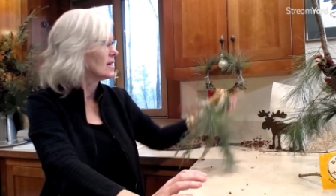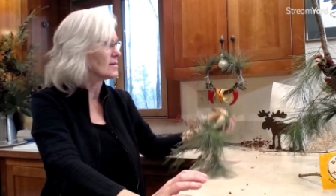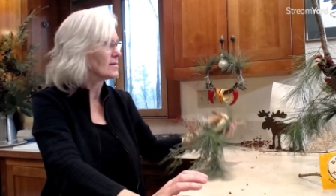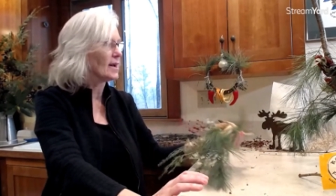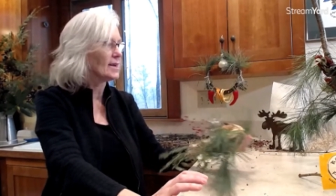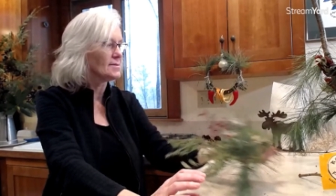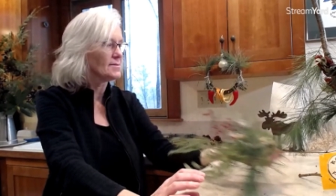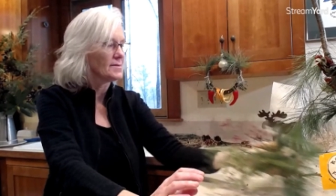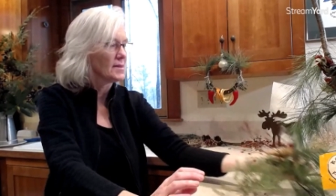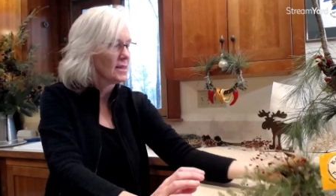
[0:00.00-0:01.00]
All
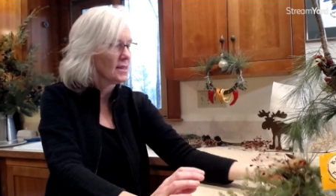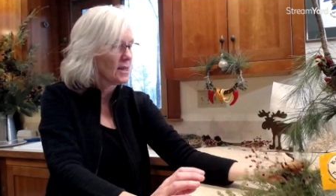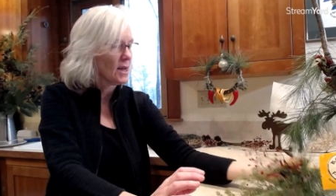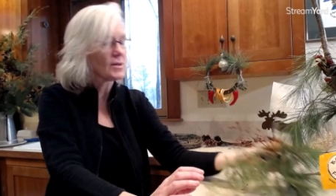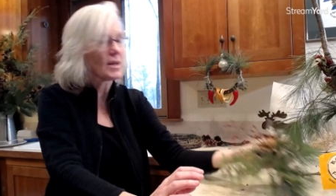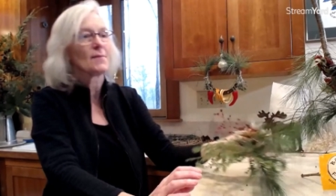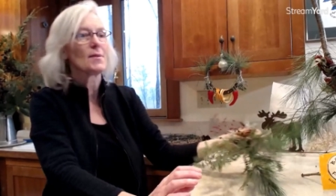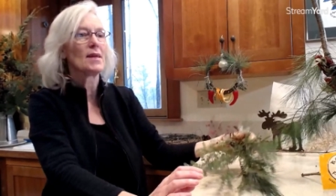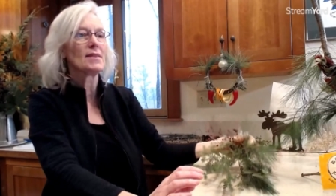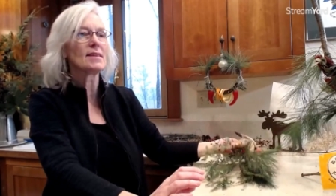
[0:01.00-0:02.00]
right. Okay.
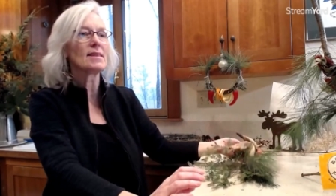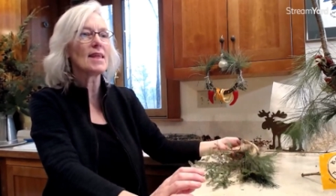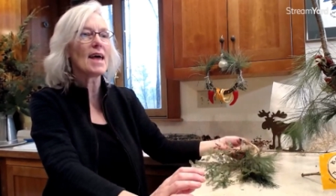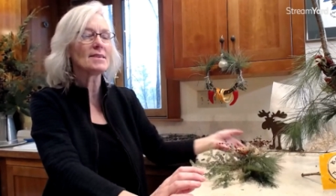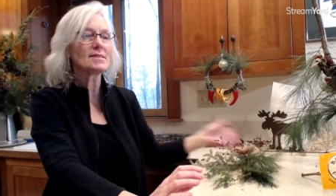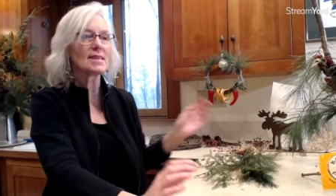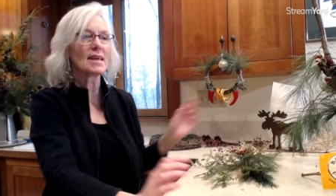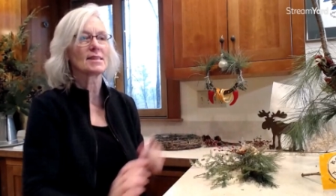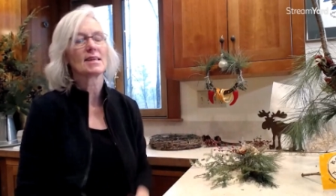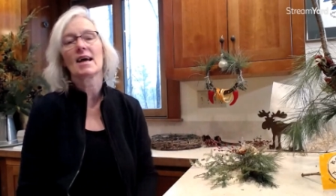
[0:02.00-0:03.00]
And then the last
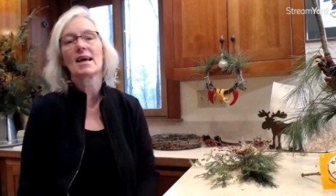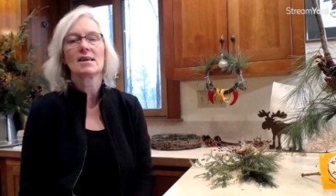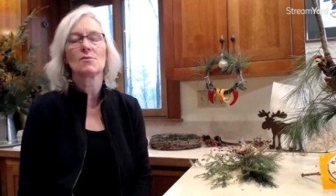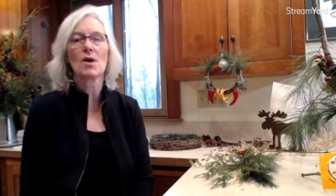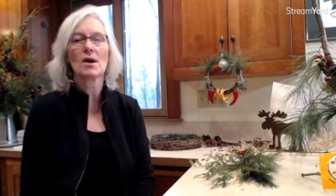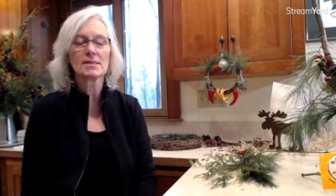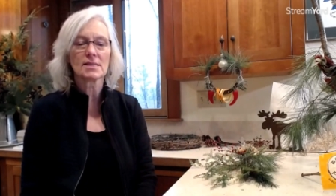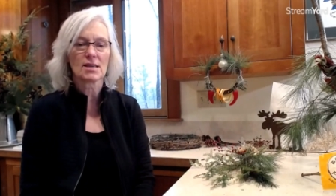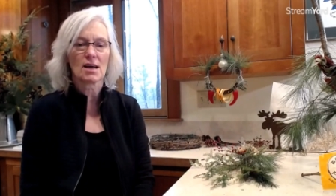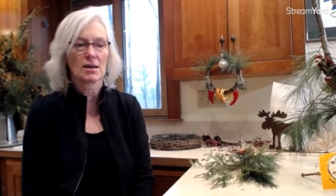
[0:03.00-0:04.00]
thing that I wanted
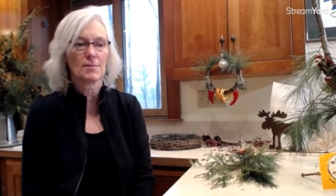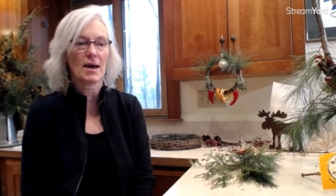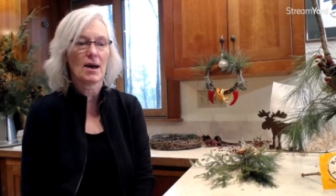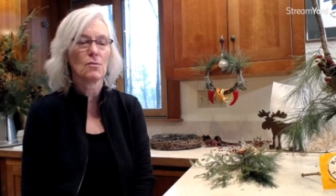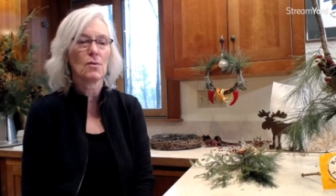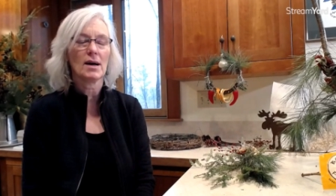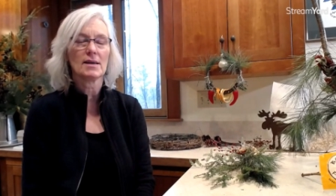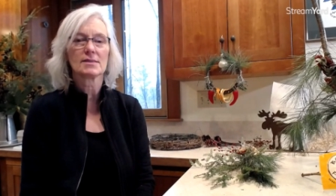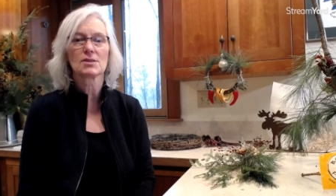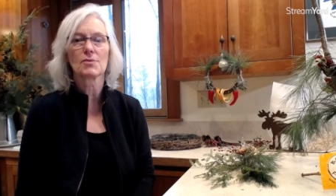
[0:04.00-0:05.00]
to talk about
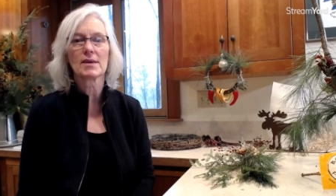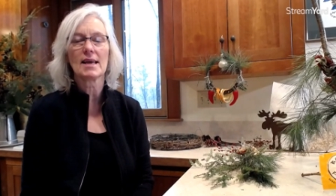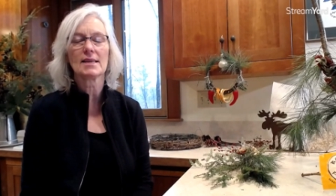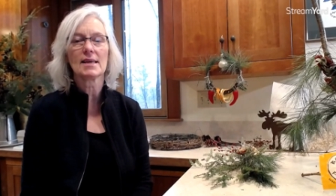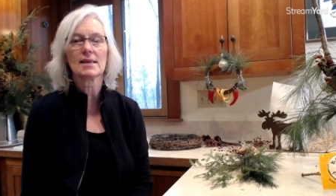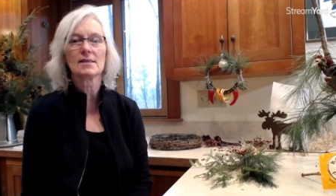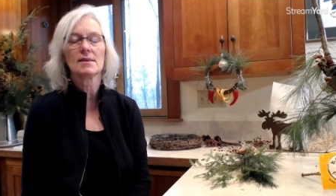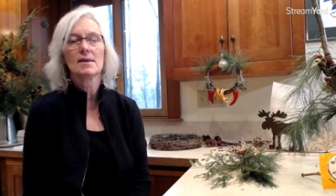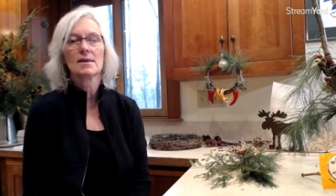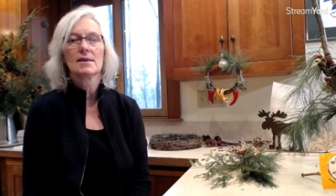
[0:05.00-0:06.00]
was
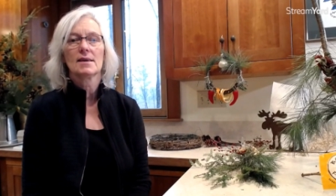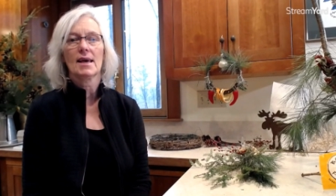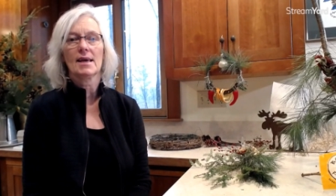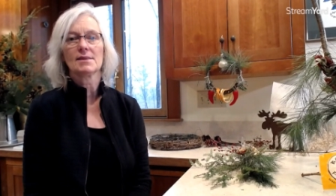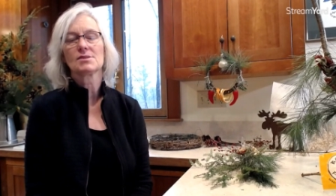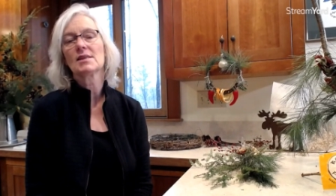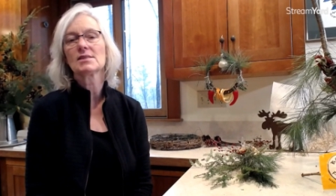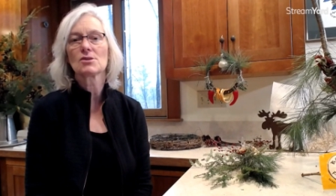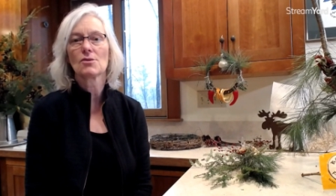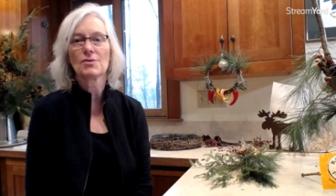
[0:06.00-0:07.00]
creating a
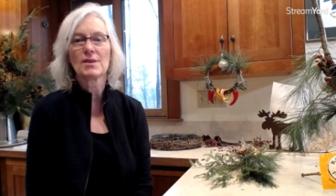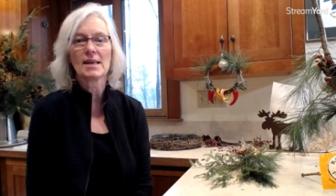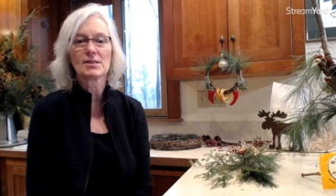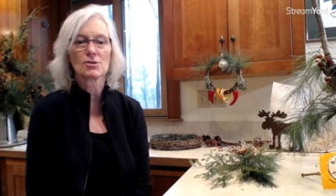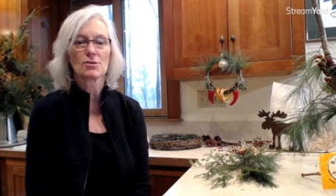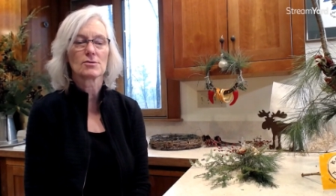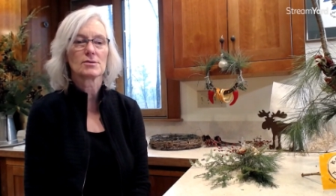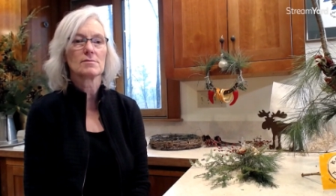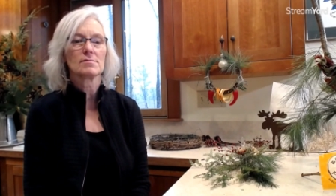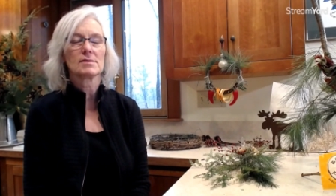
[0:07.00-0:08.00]
seasonal
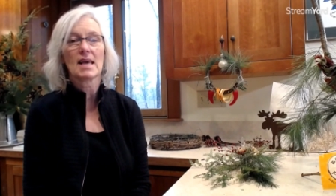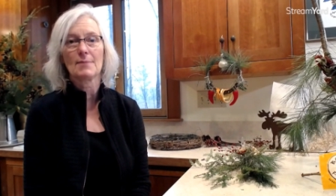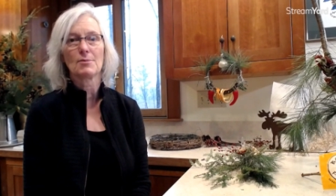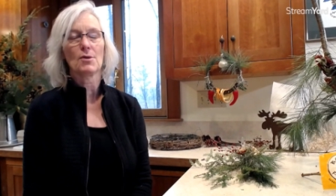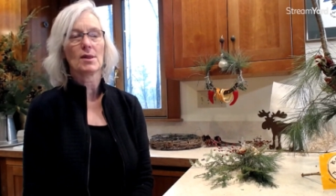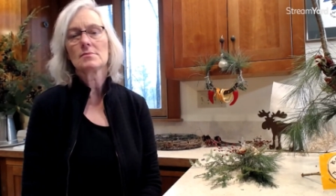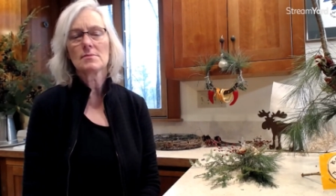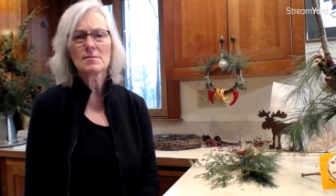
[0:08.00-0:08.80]
nature table.